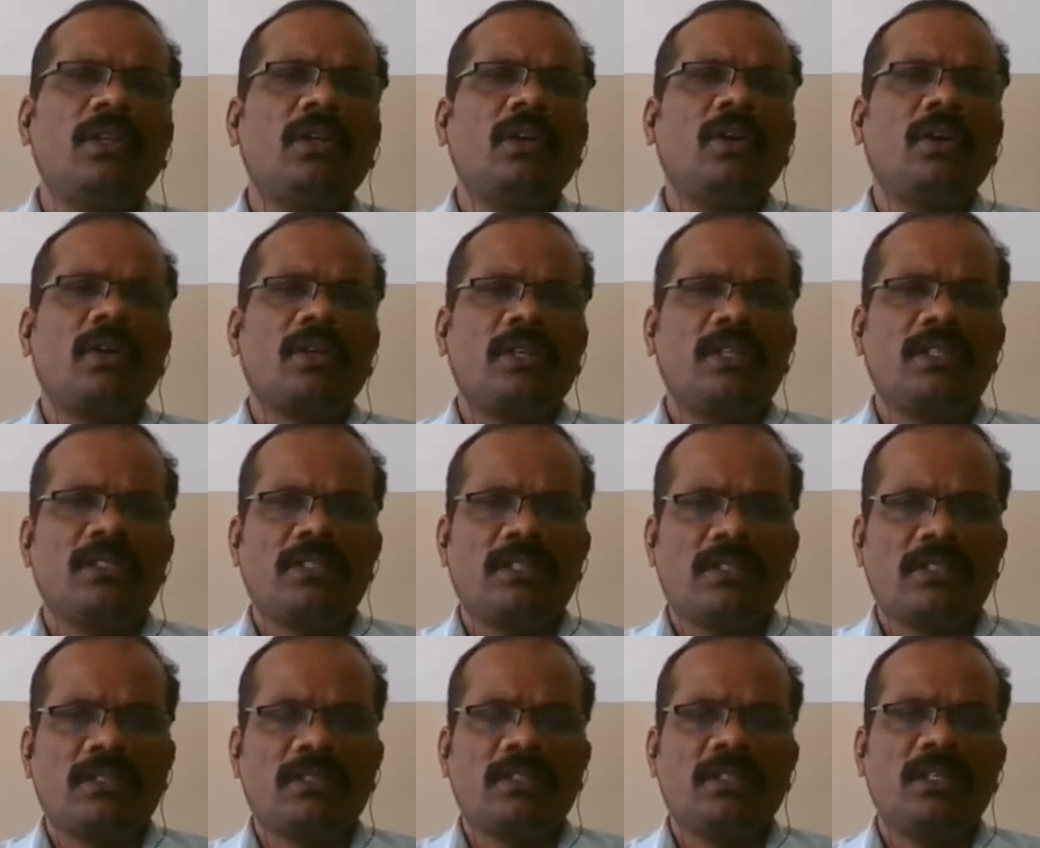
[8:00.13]

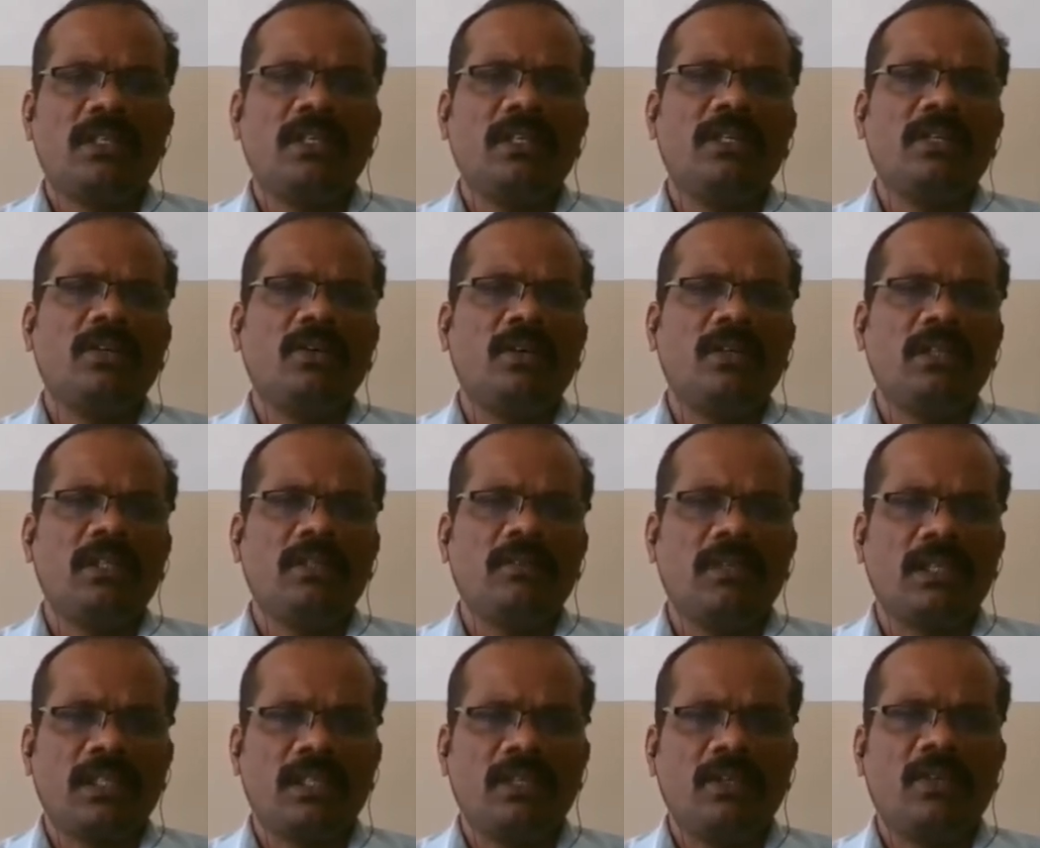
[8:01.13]
organization, in all the
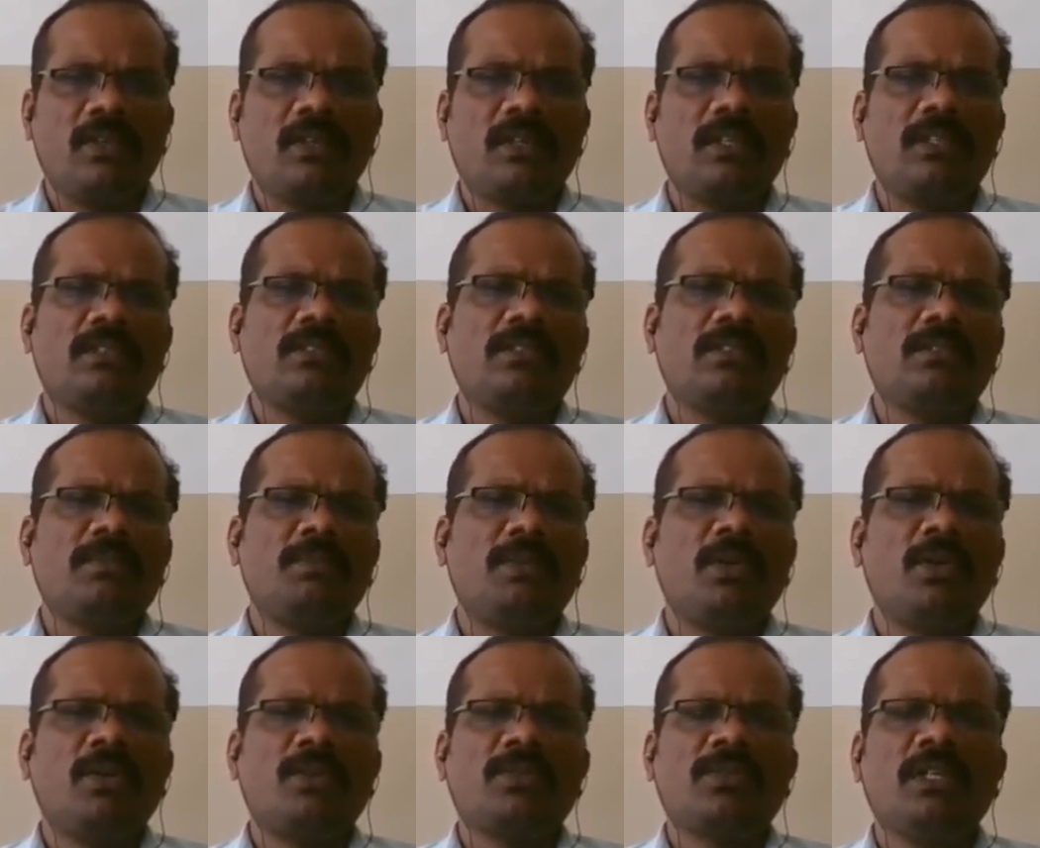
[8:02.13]
working organization,
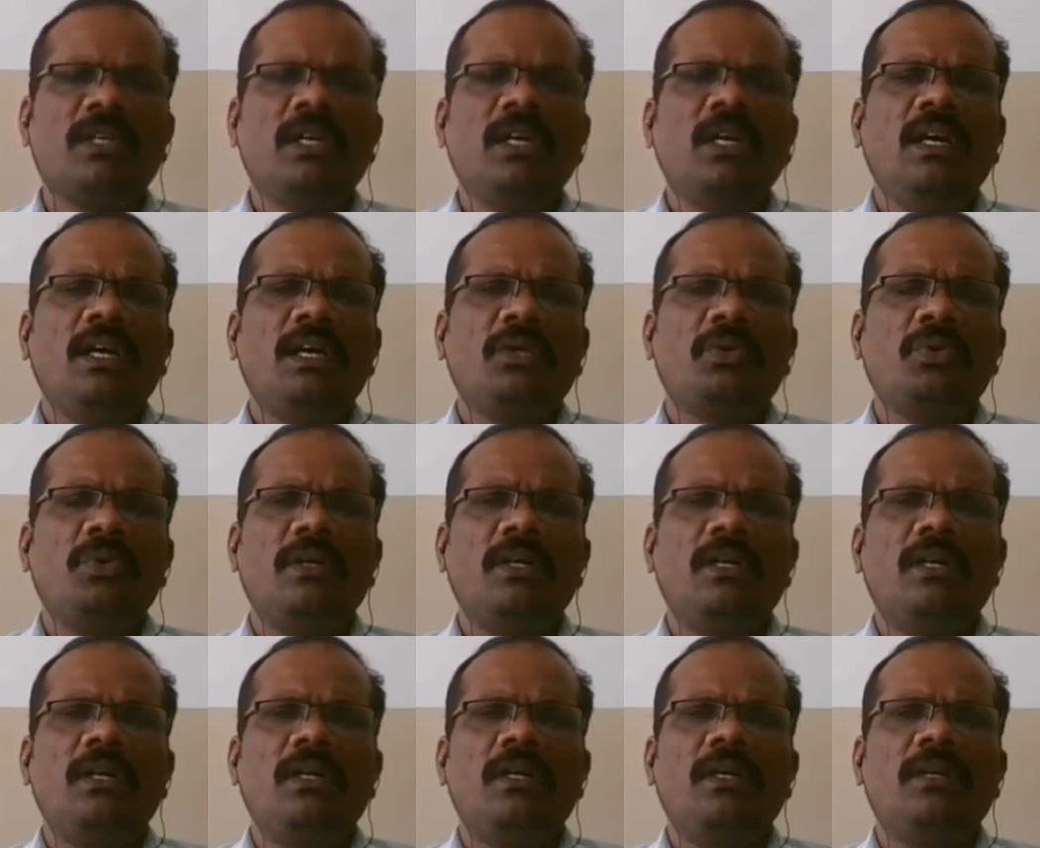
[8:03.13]
because to
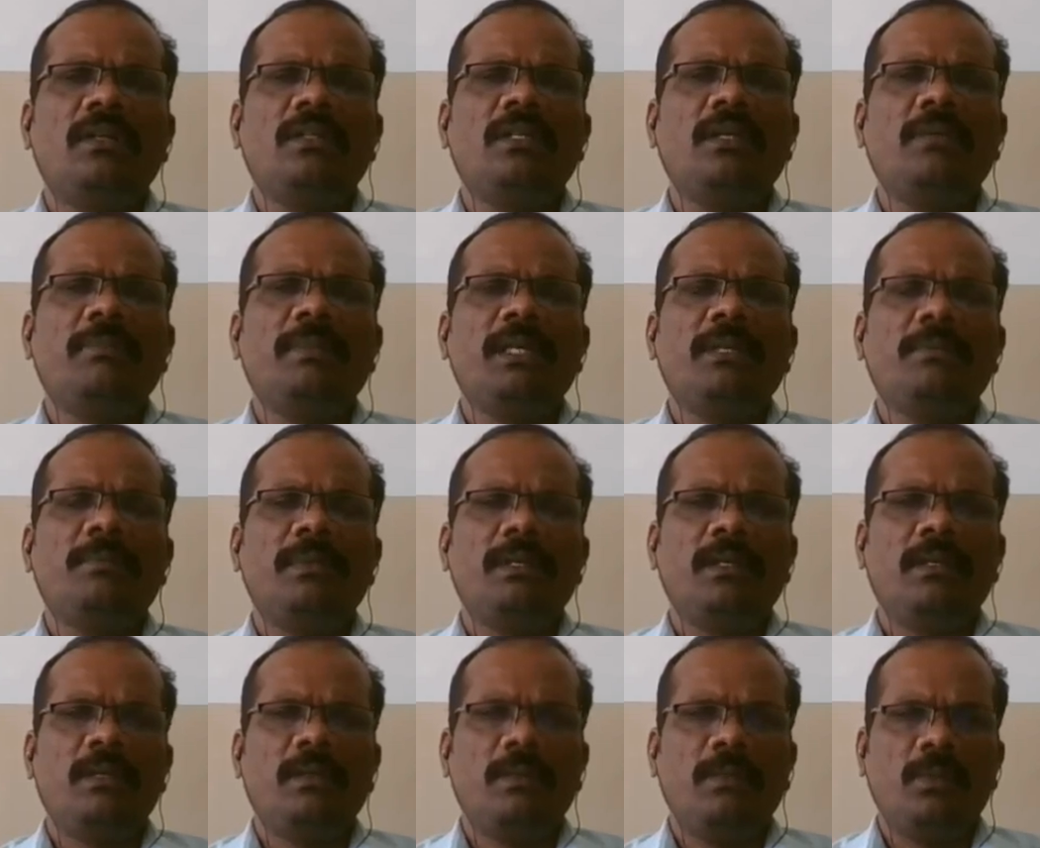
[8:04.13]
the main
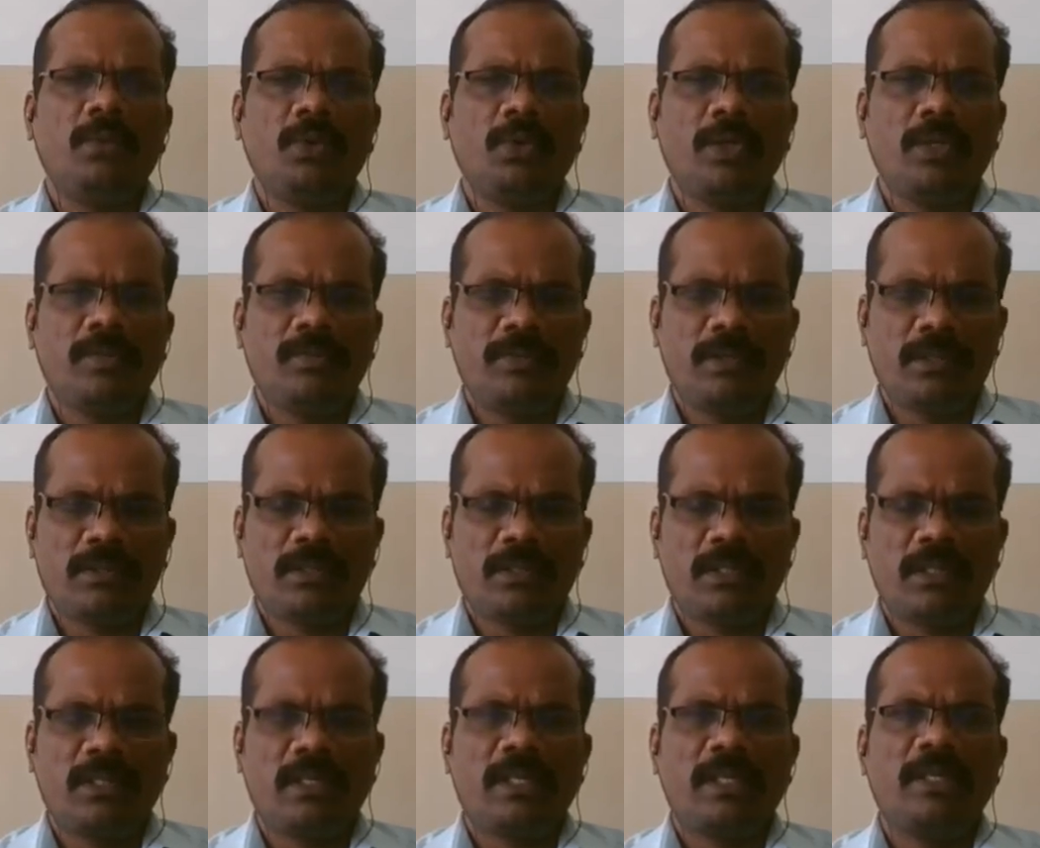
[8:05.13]
motive of this
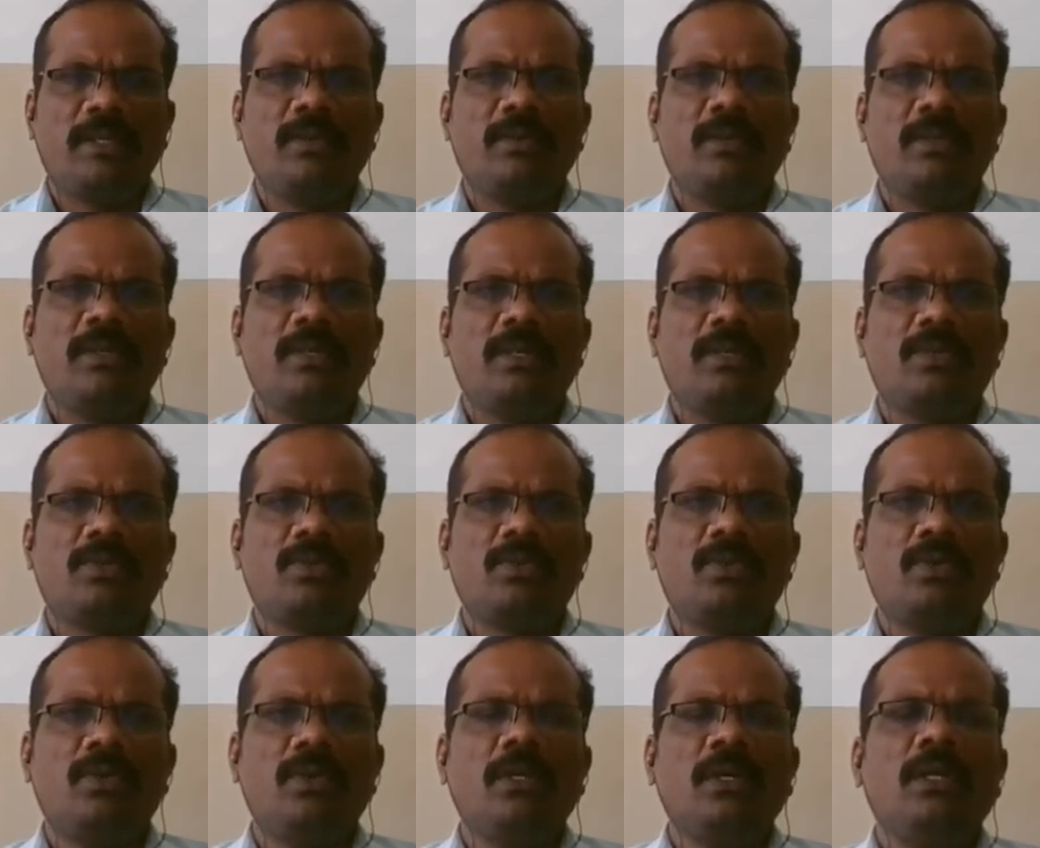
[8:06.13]
trade union is
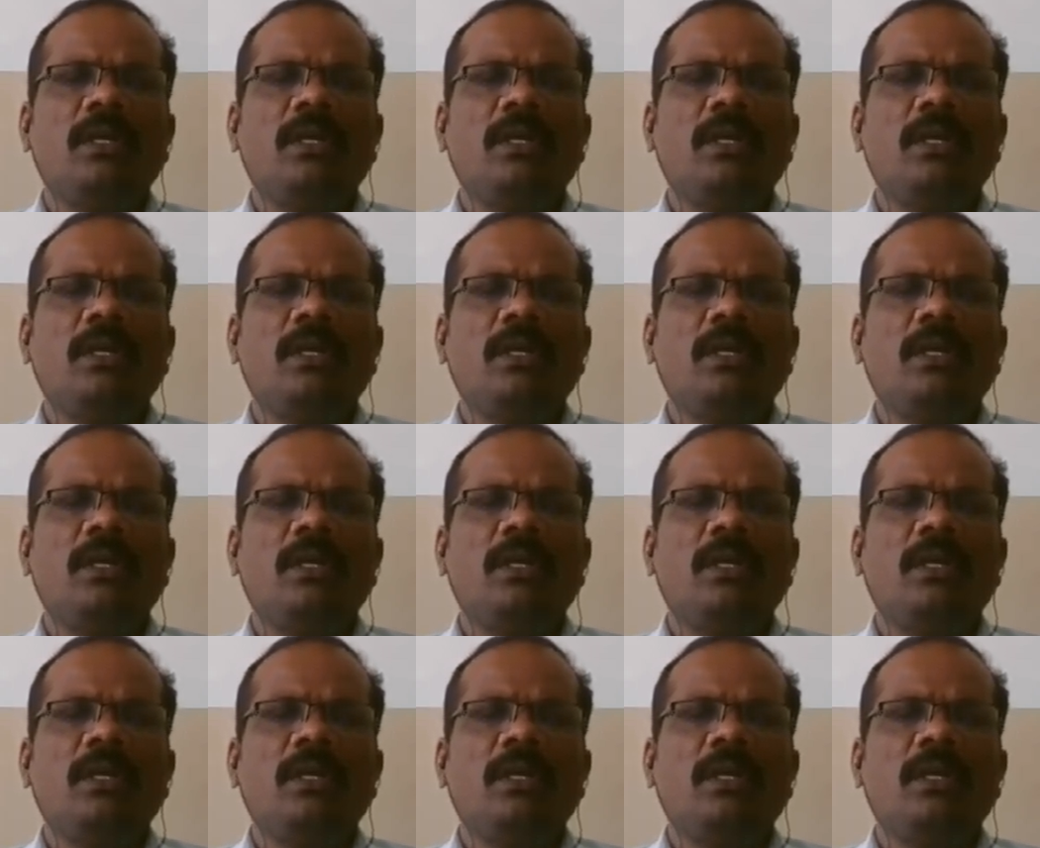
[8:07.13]
to